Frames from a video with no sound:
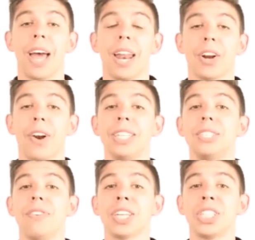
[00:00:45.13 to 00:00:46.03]
and
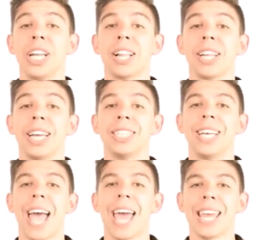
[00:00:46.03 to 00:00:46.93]
increases functionality
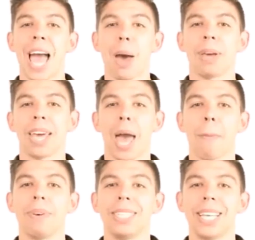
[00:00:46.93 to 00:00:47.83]
to any hammock camper